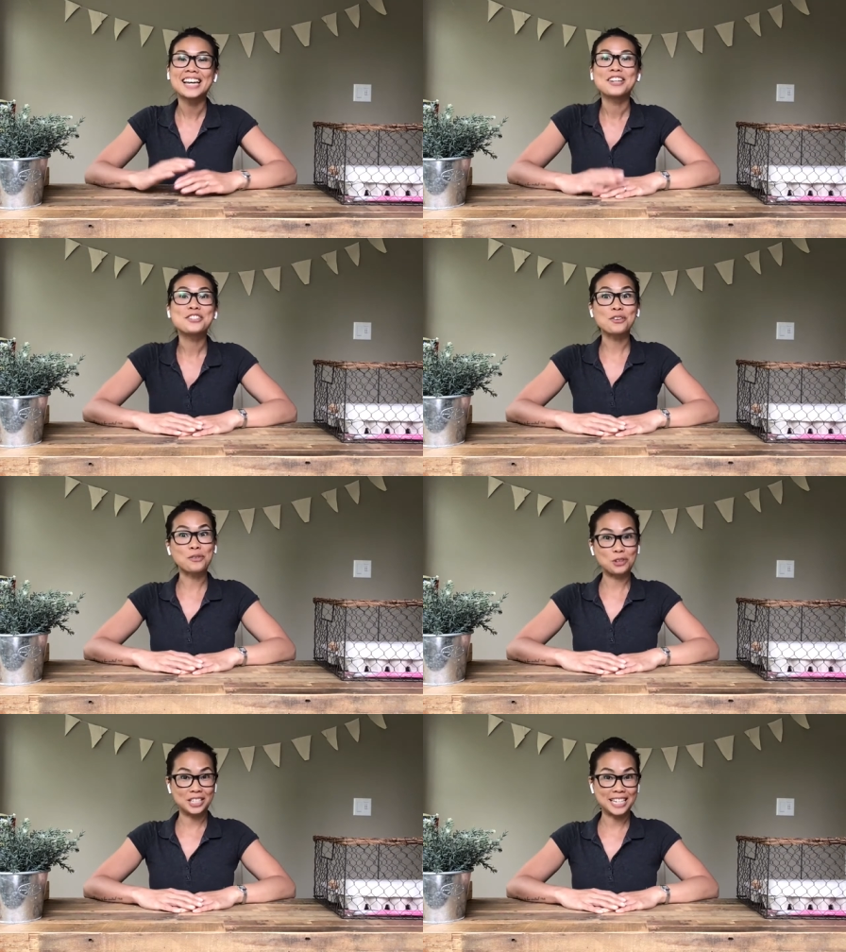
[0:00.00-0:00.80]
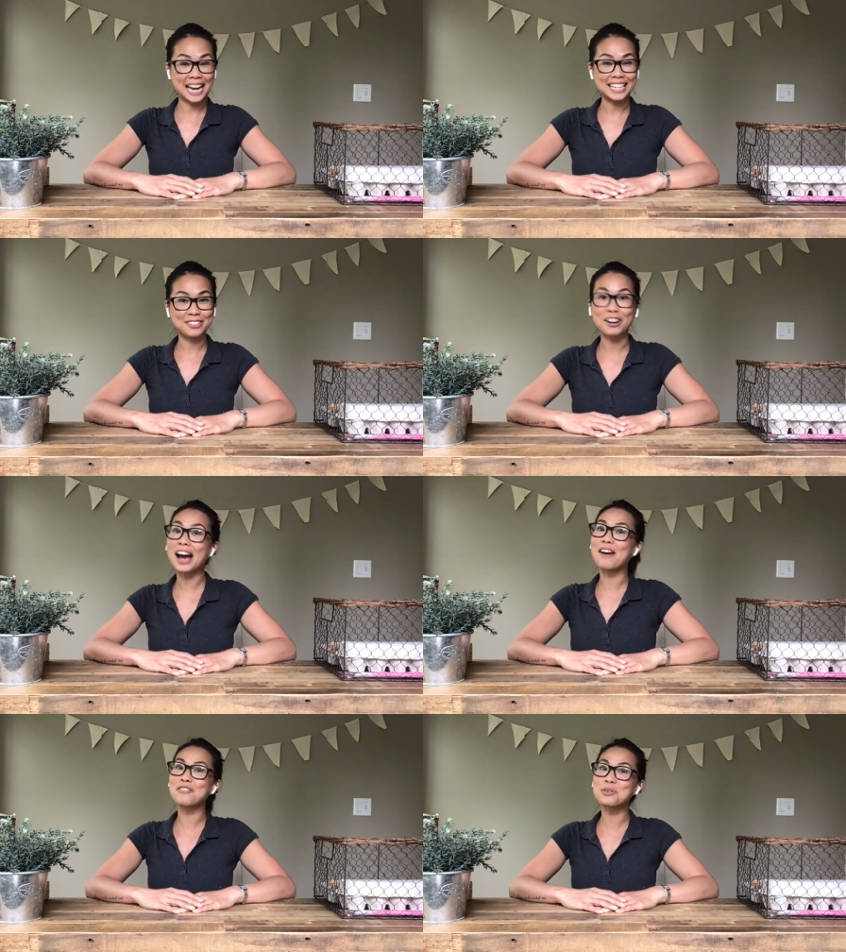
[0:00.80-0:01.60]
So for today's
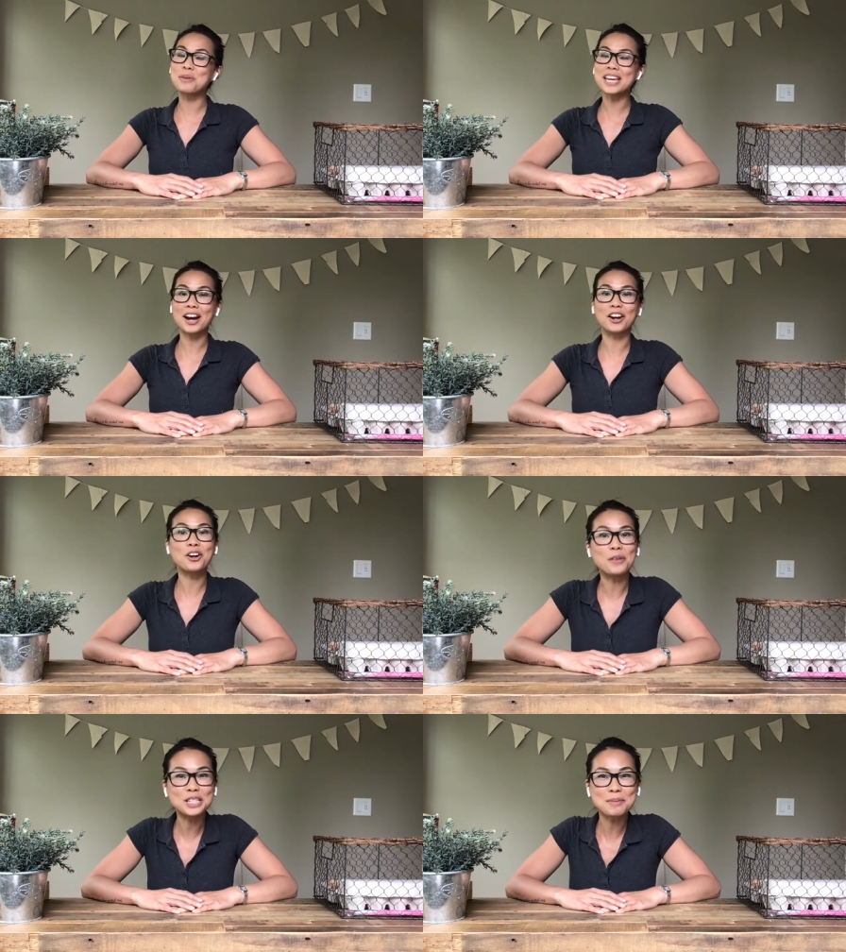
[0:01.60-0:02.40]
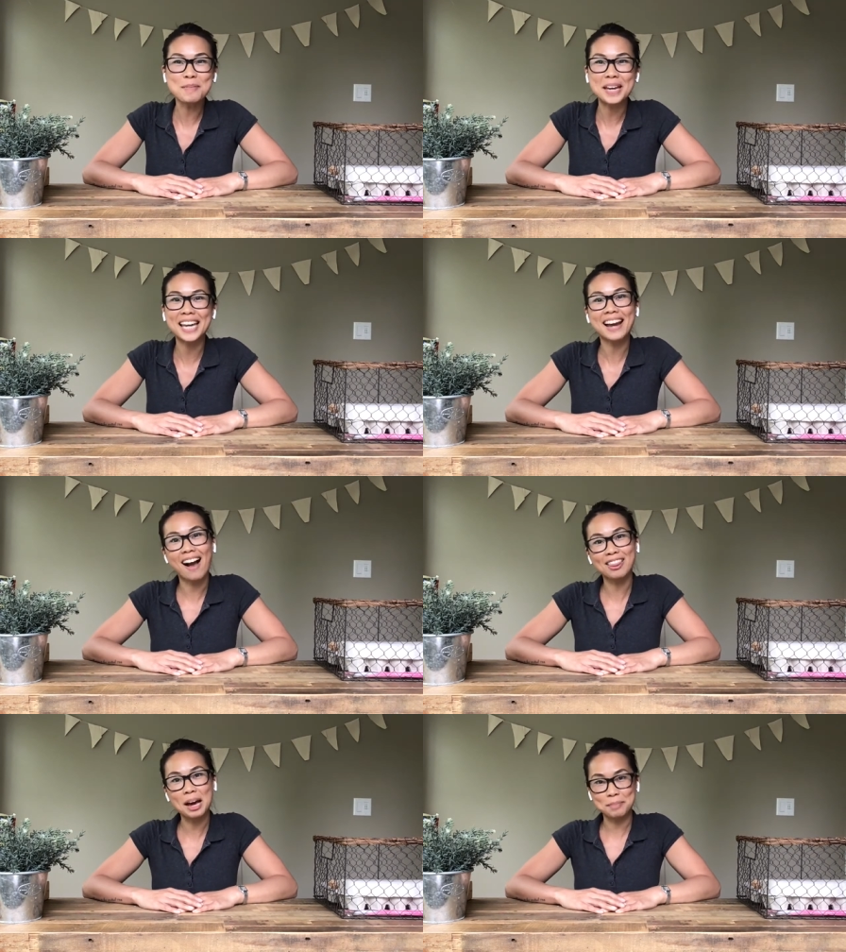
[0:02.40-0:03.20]
craft we are going to be making a
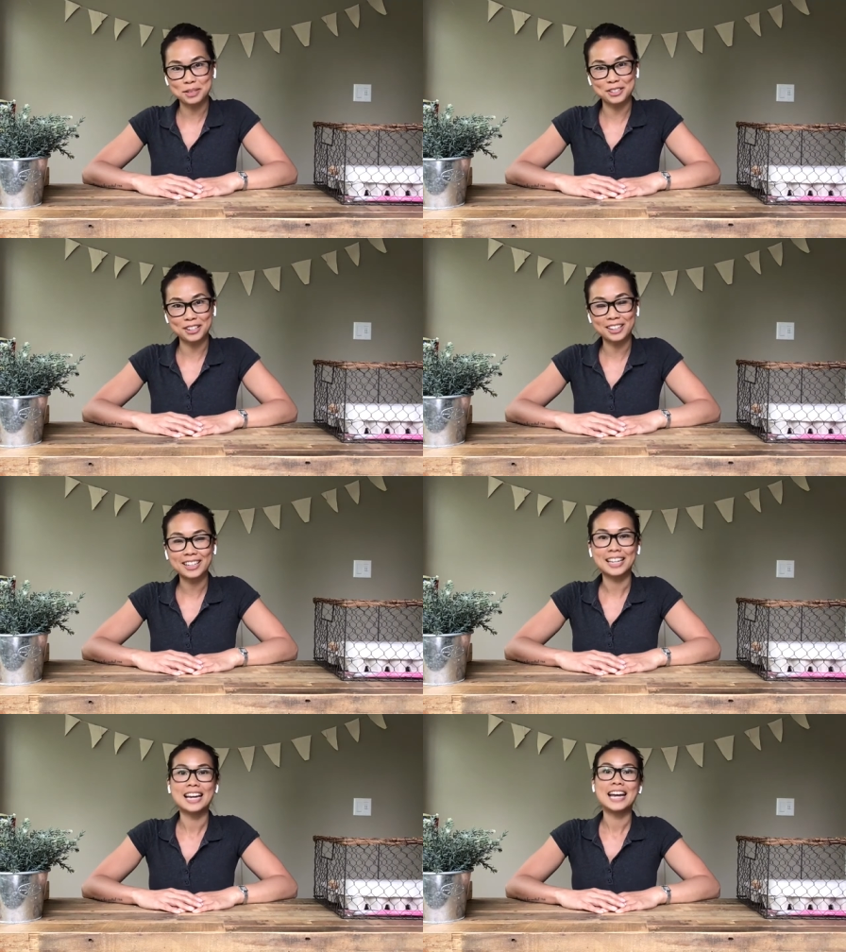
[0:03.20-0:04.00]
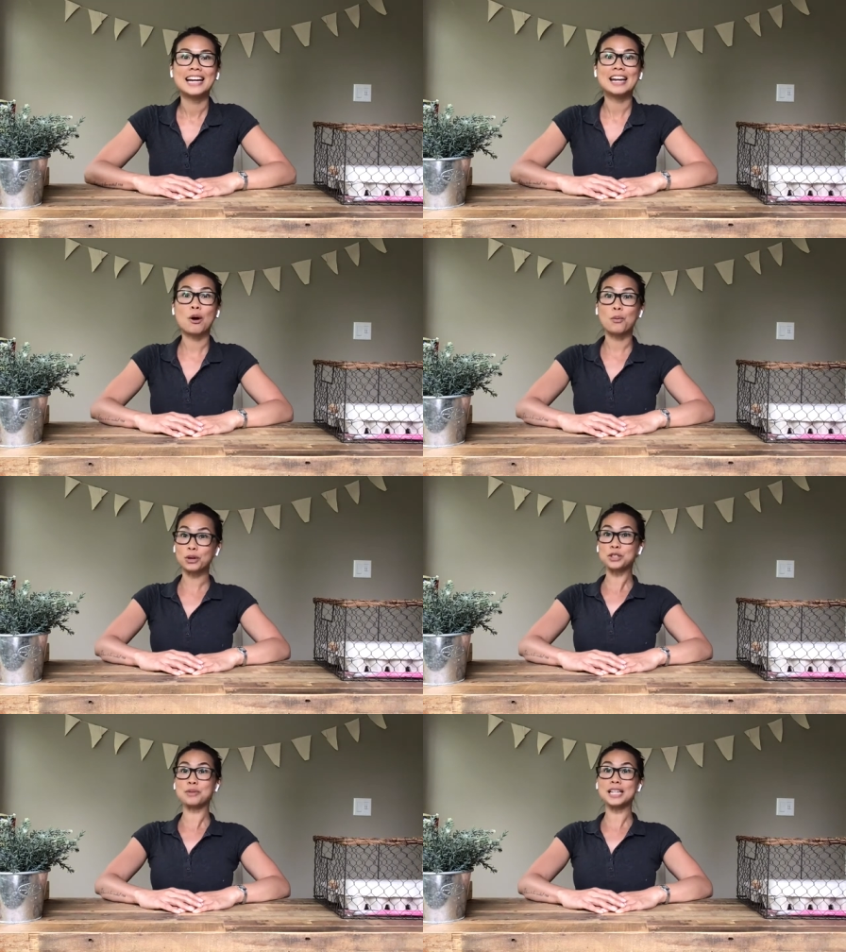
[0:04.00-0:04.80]
lobster. Now
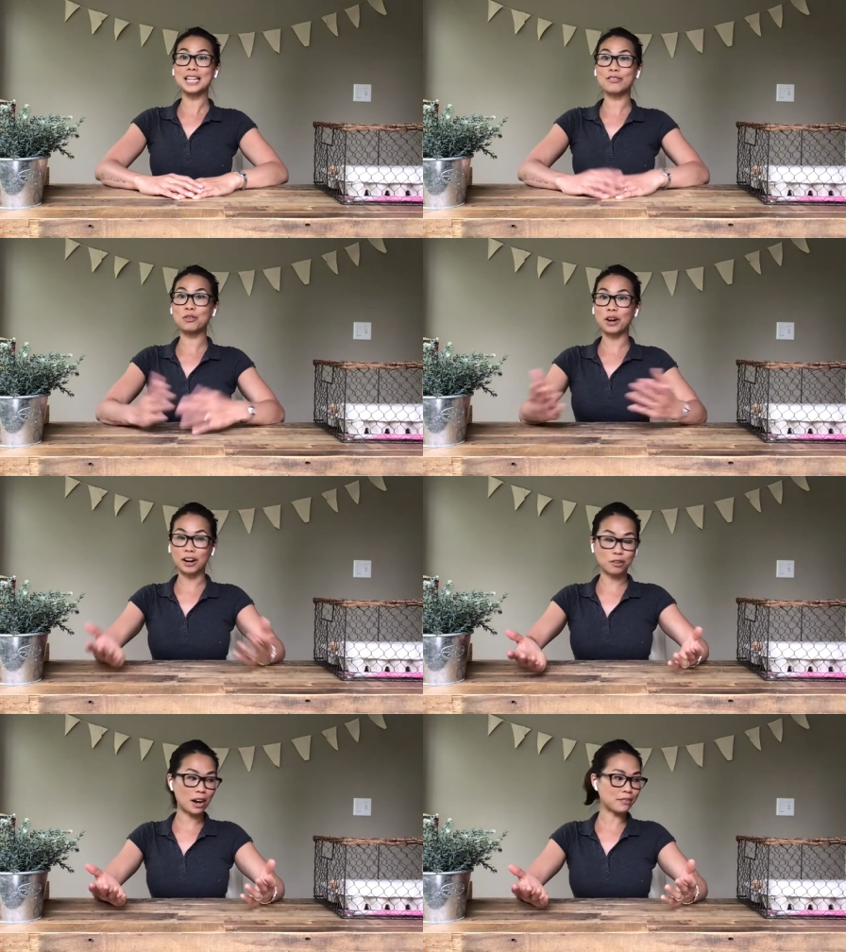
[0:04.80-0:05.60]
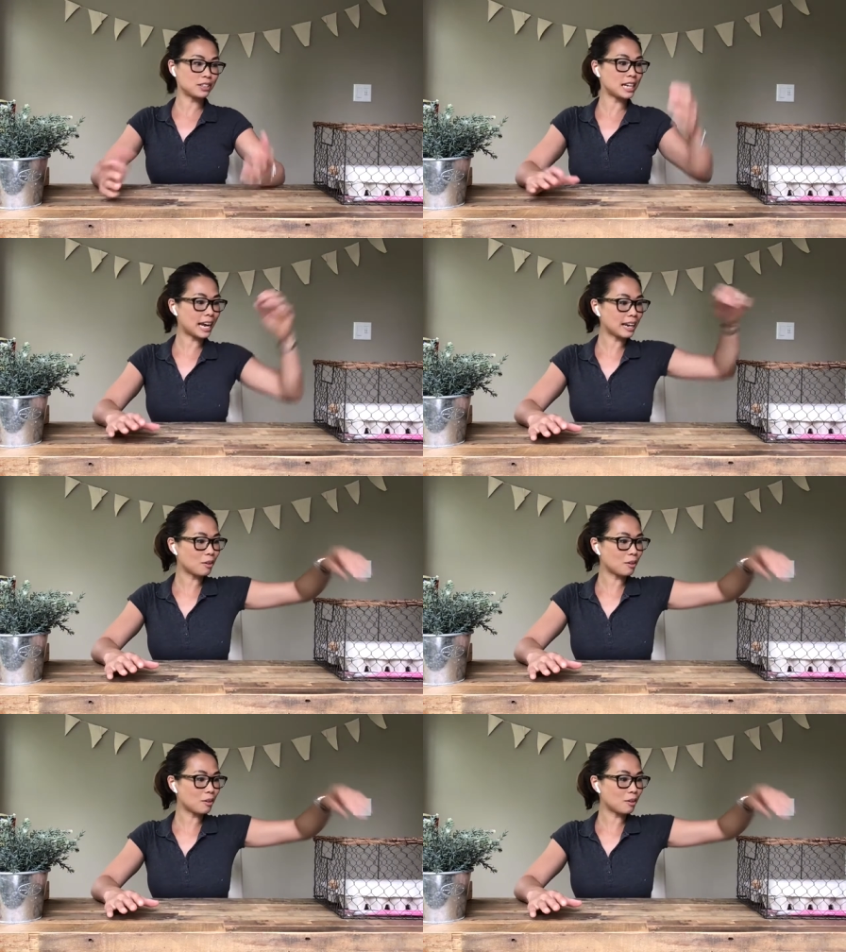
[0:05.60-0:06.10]
what do we need for our craft today?